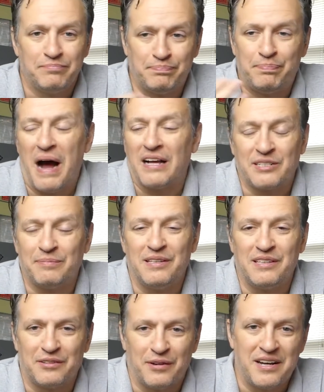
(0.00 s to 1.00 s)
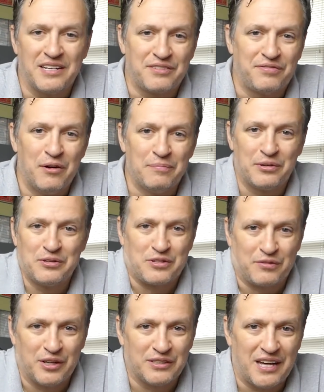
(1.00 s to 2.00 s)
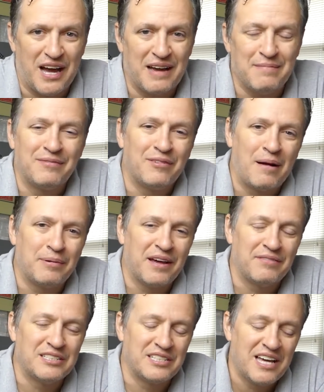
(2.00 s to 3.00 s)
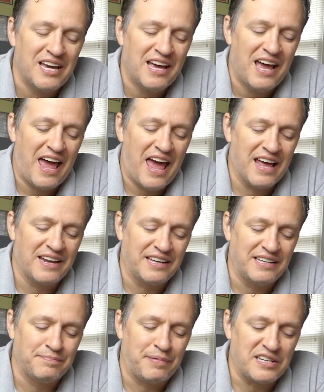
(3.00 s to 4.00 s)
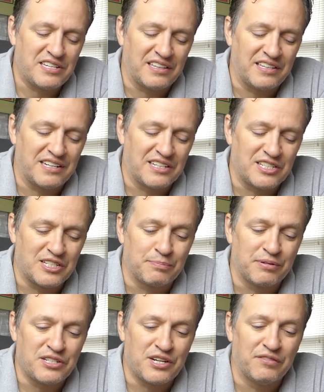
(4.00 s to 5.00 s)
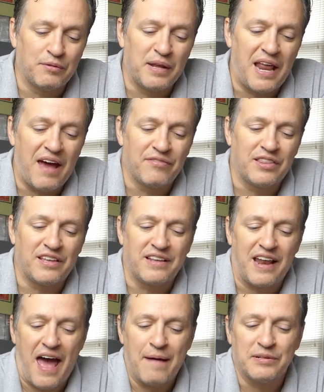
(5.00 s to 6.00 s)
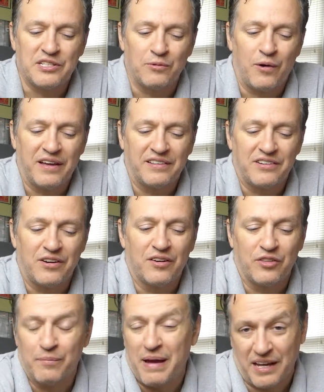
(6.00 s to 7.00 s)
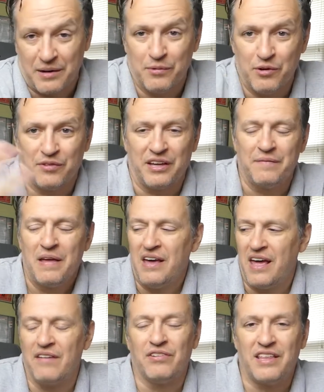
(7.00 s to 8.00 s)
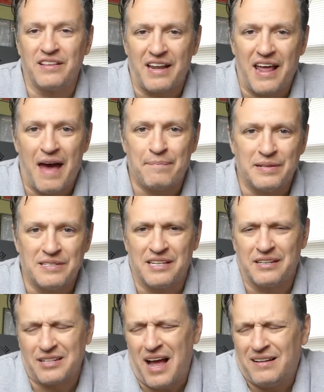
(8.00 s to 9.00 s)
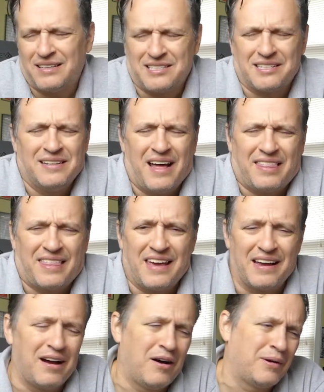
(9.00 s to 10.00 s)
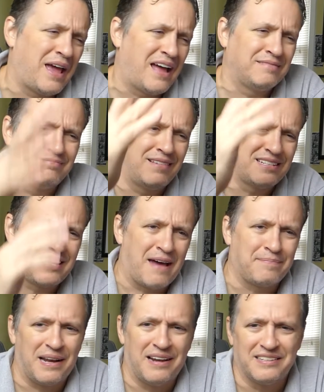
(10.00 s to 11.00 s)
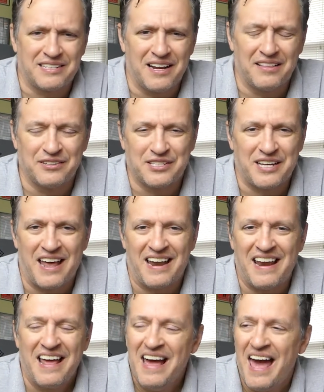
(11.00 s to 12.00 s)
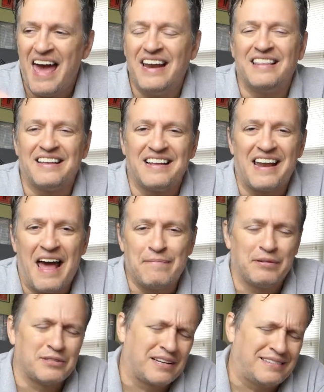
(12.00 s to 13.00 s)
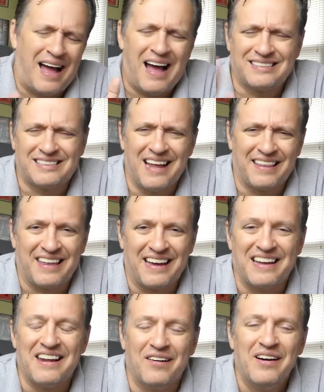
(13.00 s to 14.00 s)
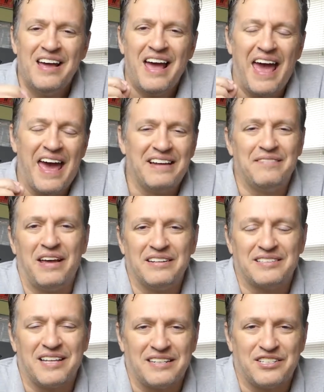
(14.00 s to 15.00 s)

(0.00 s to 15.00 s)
possibly the greatest film producer of all time, Robert Evans, and he basically does this impression of him, and everything that happens in Wag the Dog, they're making a movie, and everything that happens, he goes, oh, this is nothing, oh, we had this happen on this another set, and anything that happened, he's like, ah, it's nothing, you know, and it's that